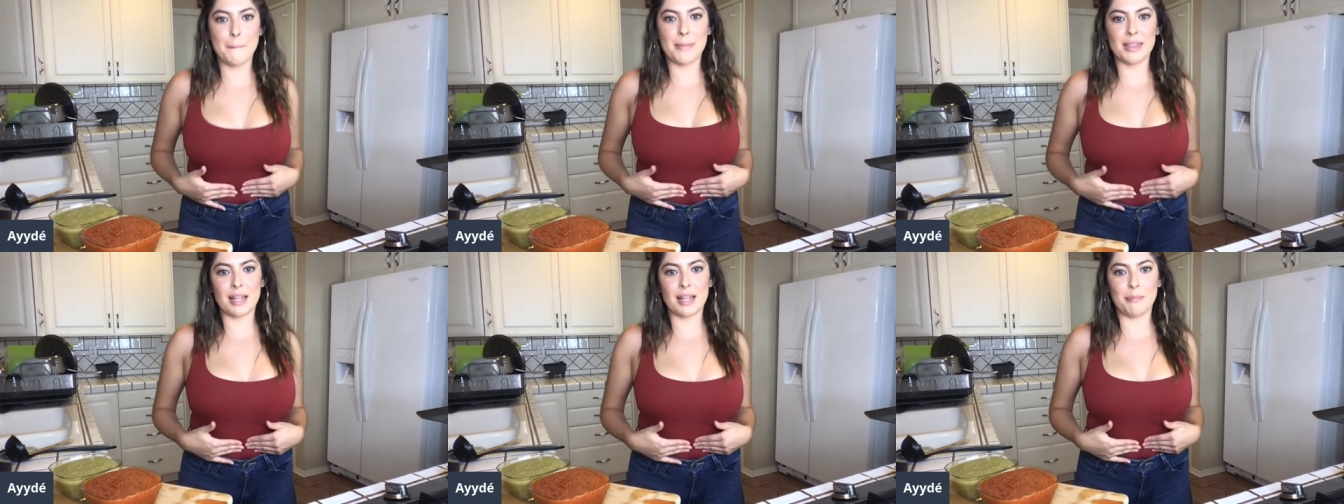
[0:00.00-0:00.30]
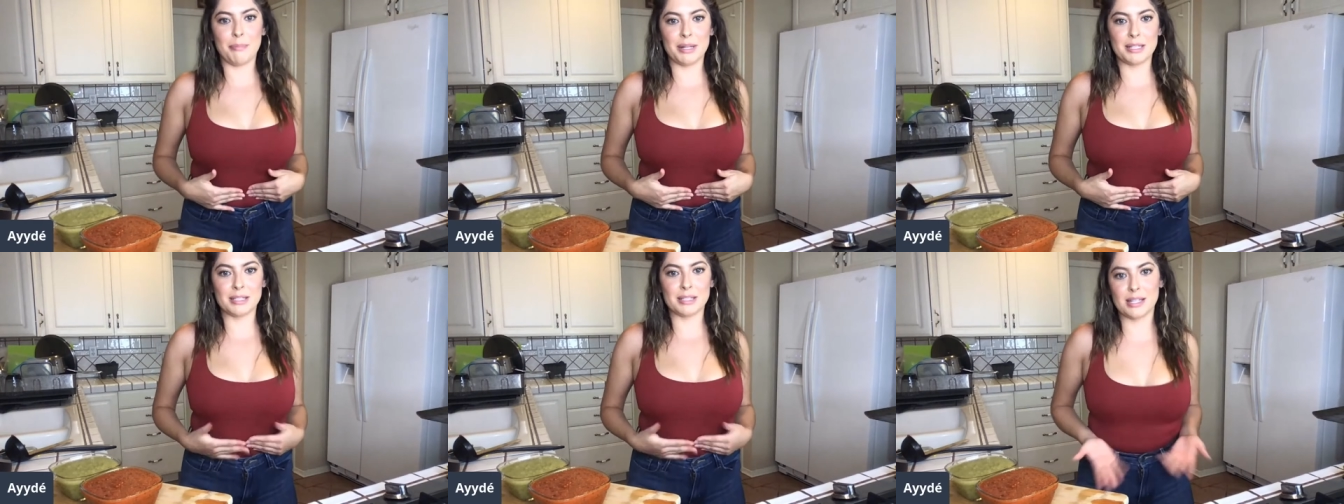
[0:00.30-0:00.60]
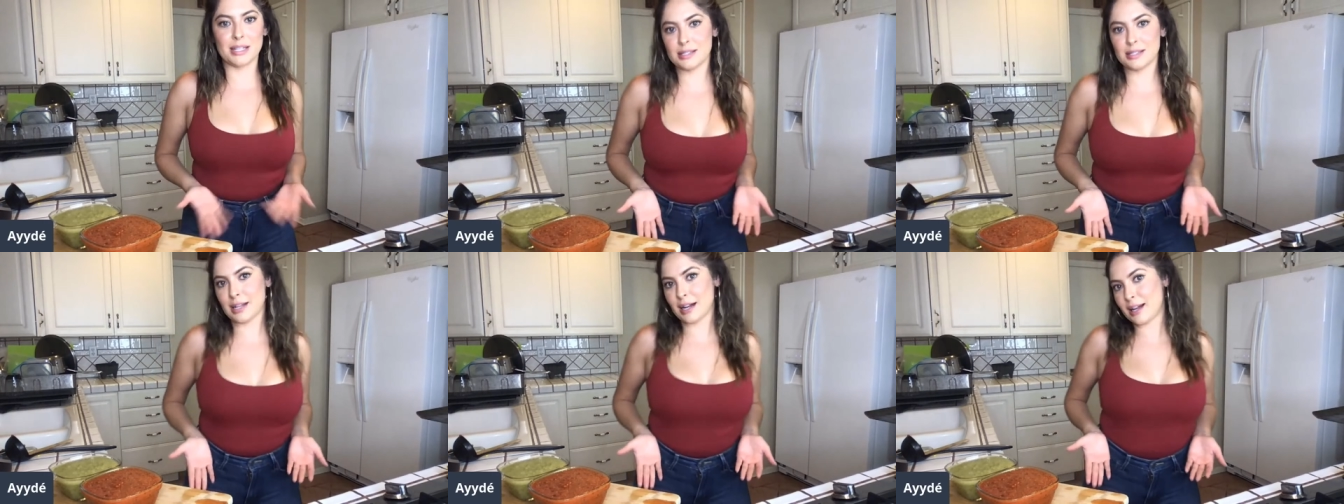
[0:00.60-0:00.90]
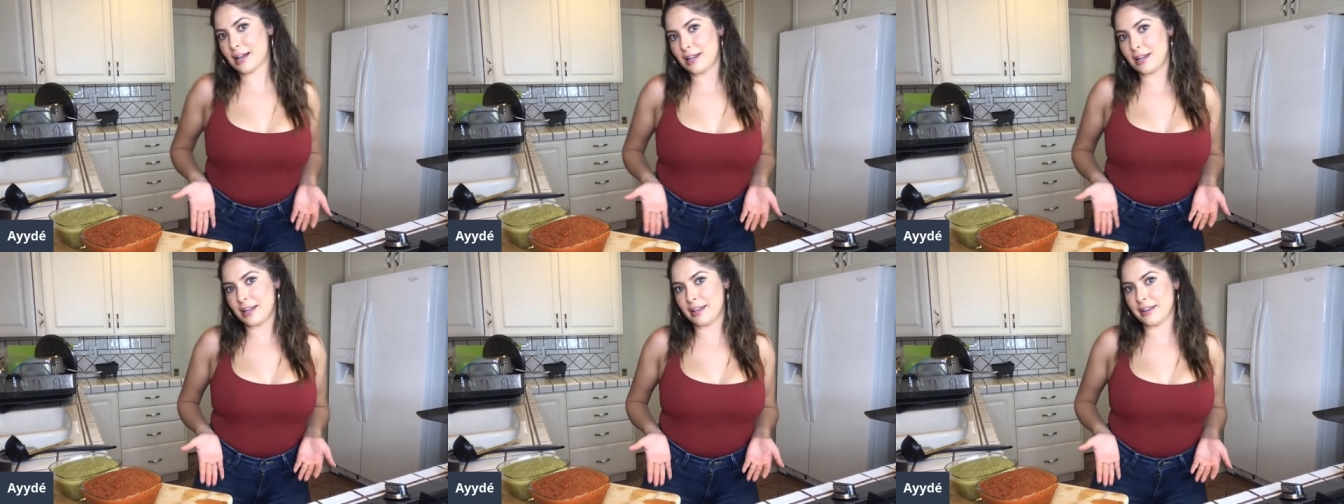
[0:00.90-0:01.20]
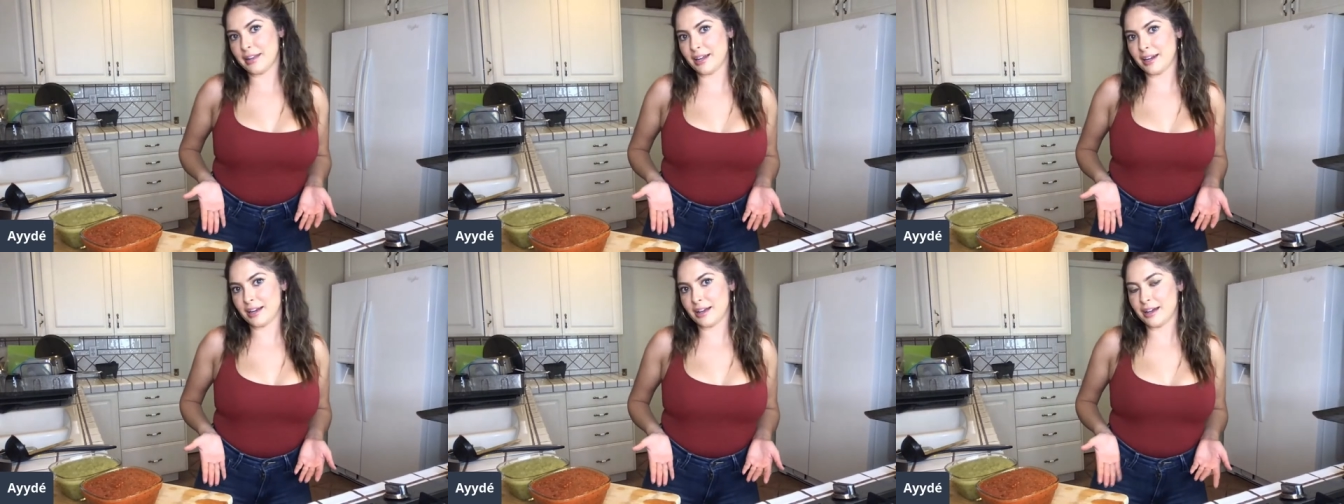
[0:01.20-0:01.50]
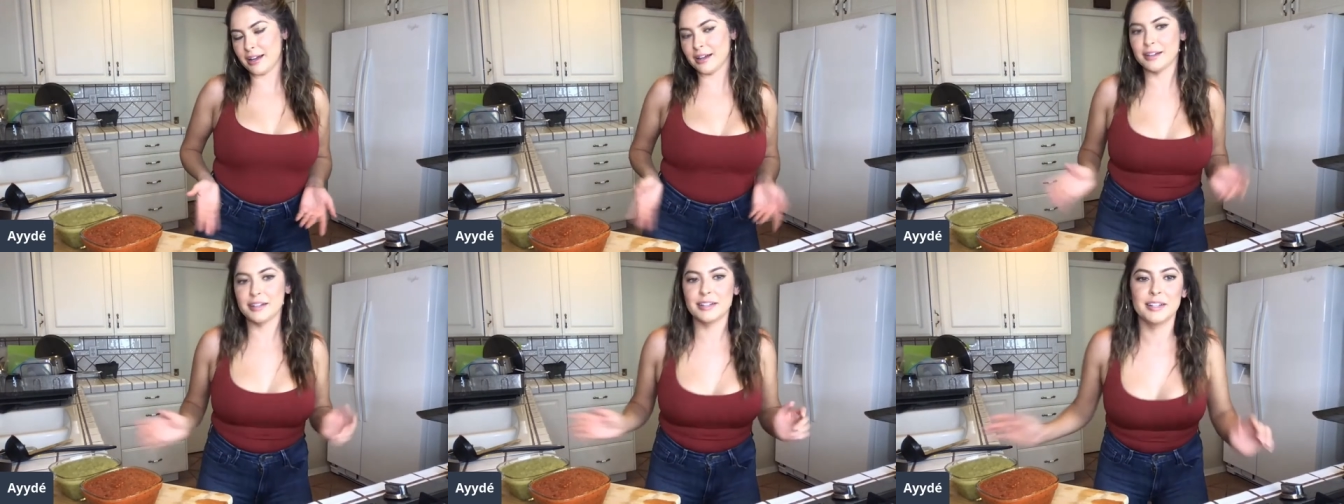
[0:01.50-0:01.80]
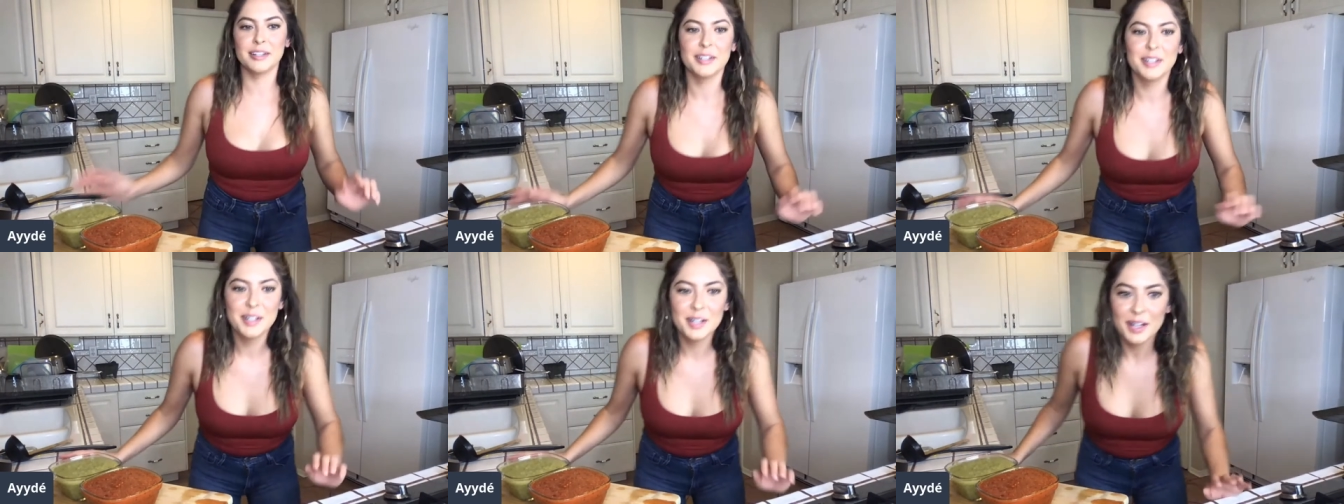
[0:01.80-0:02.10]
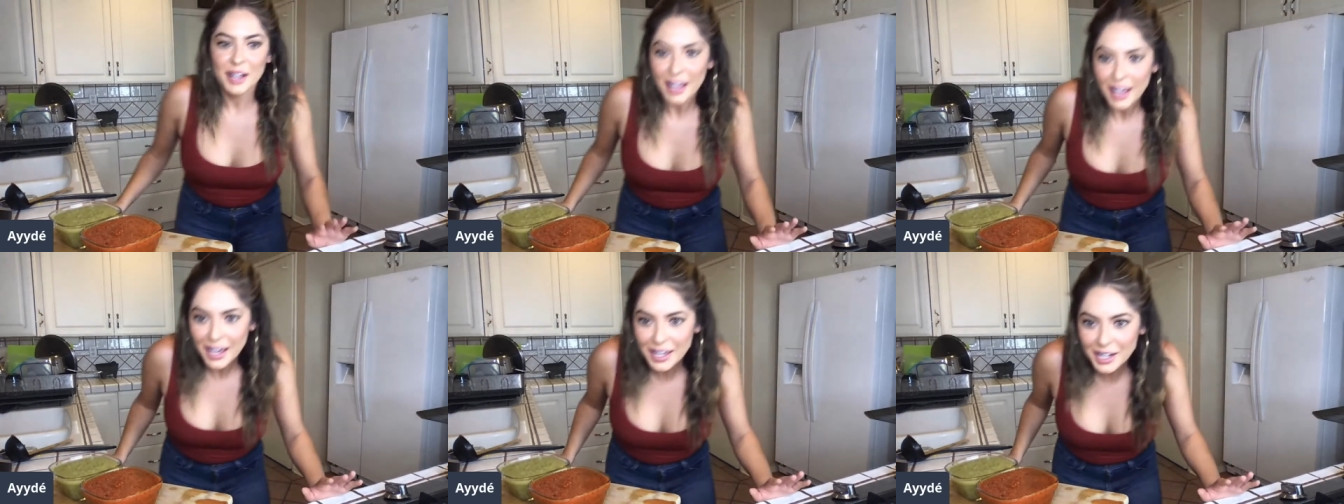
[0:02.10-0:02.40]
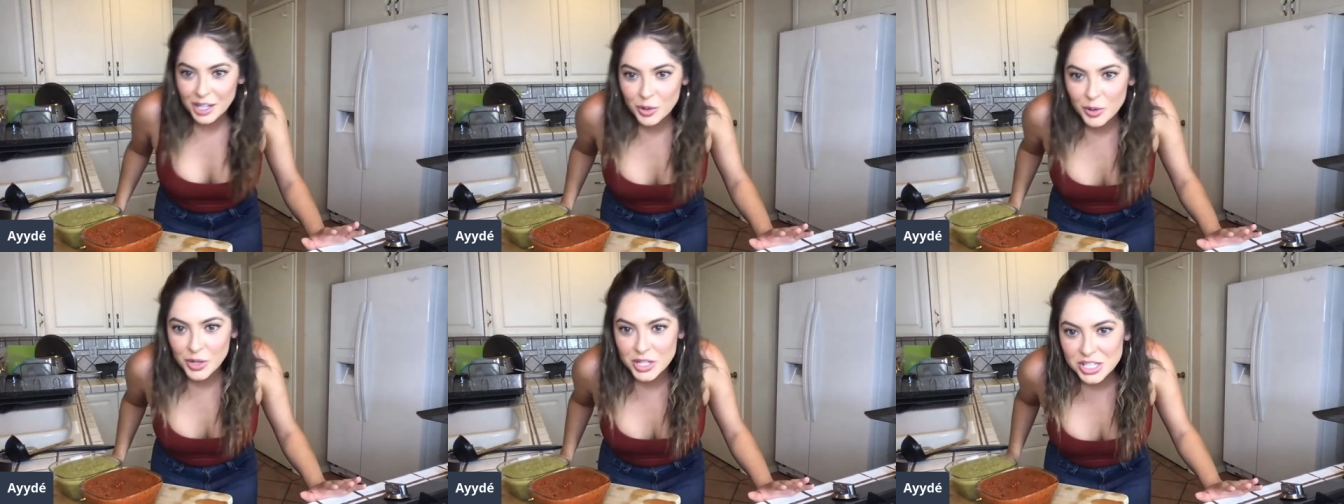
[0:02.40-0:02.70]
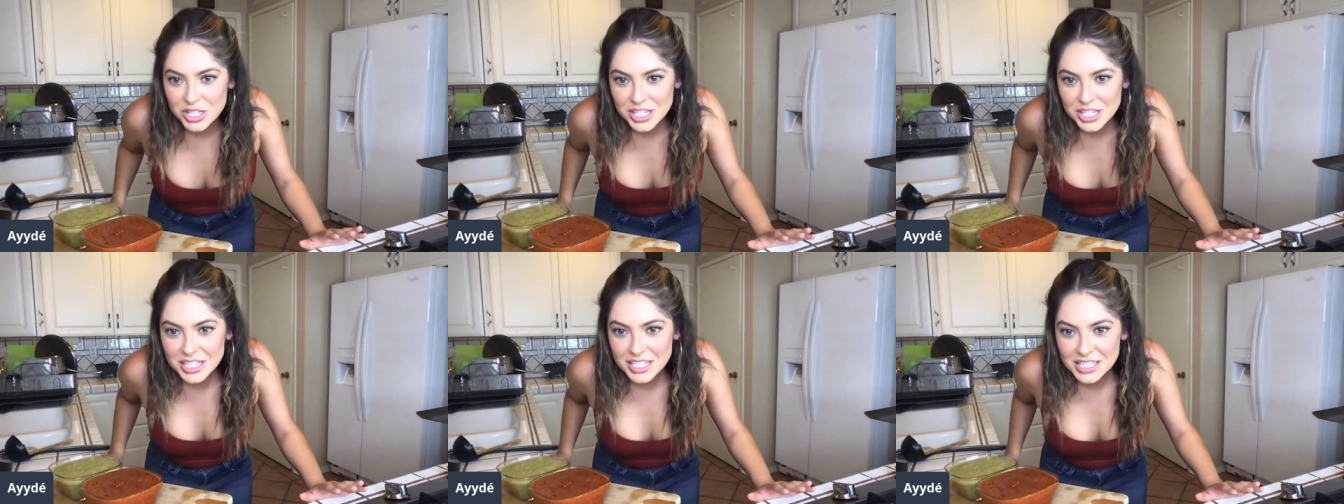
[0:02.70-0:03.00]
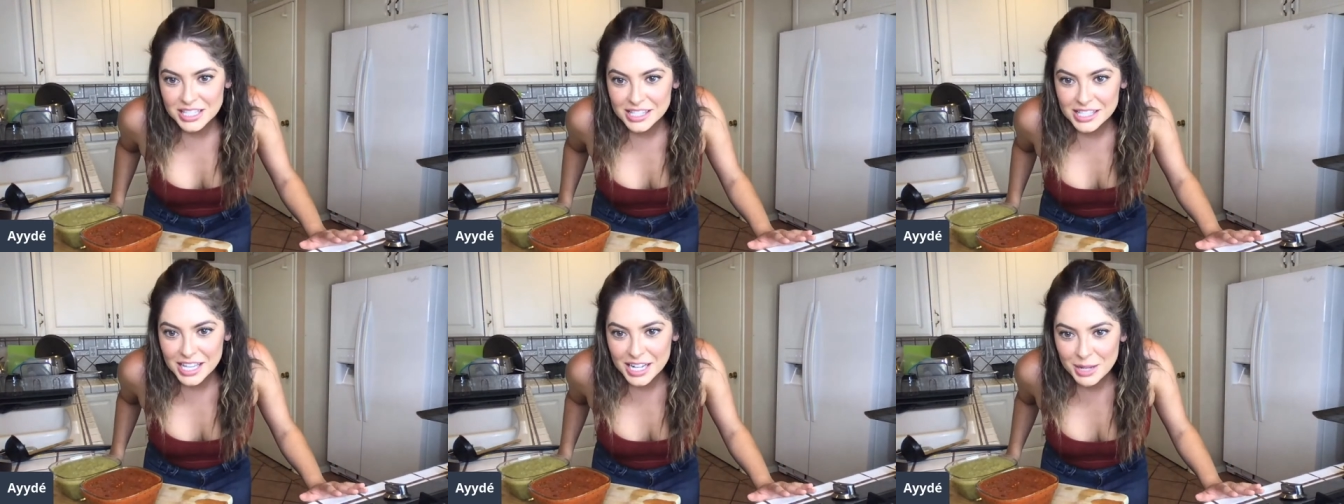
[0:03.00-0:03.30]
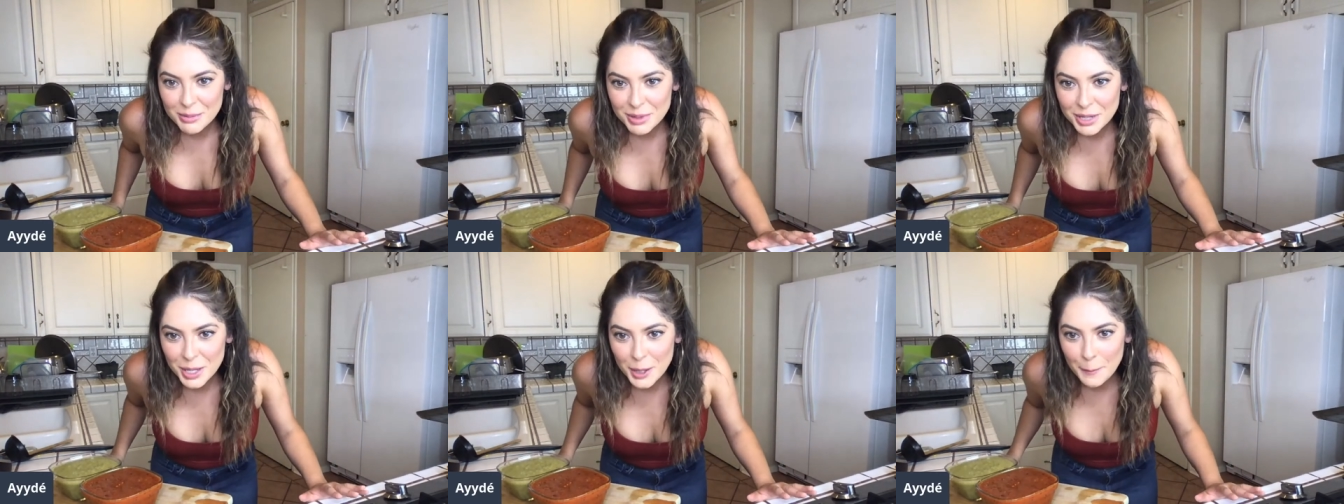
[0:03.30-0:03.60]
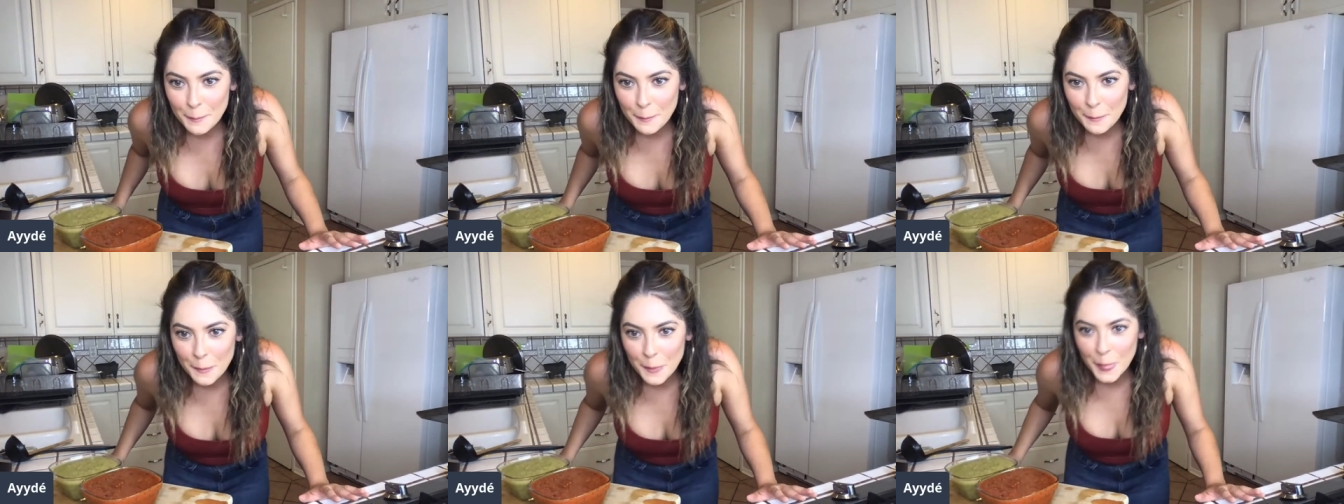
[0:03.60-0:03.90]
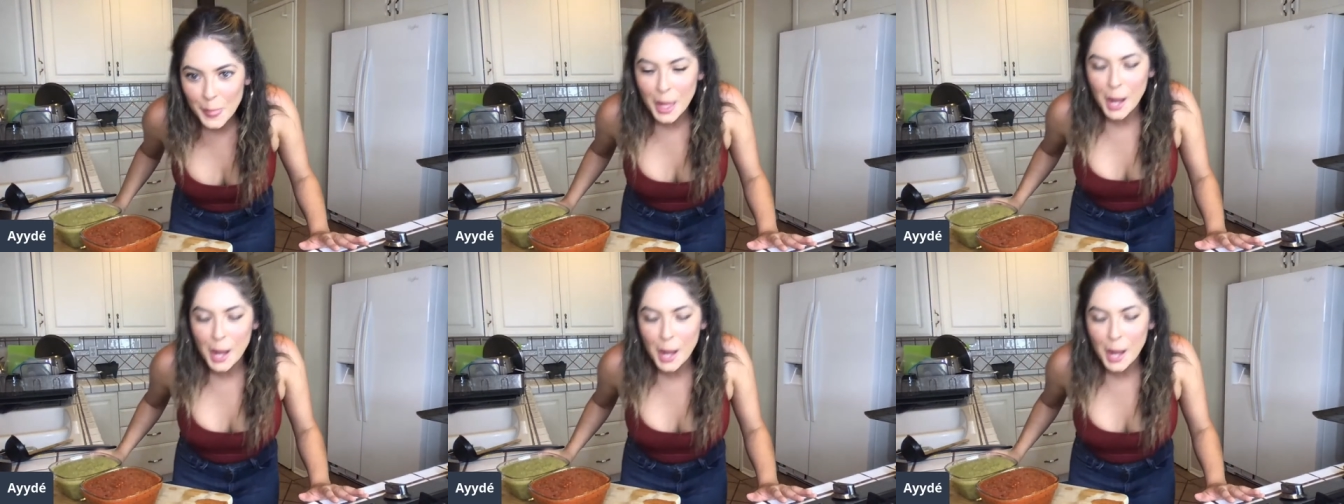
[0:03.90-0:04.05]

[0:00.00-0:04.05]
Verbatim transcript: Mete la panza, saca la nalga. Any questions? Anybody?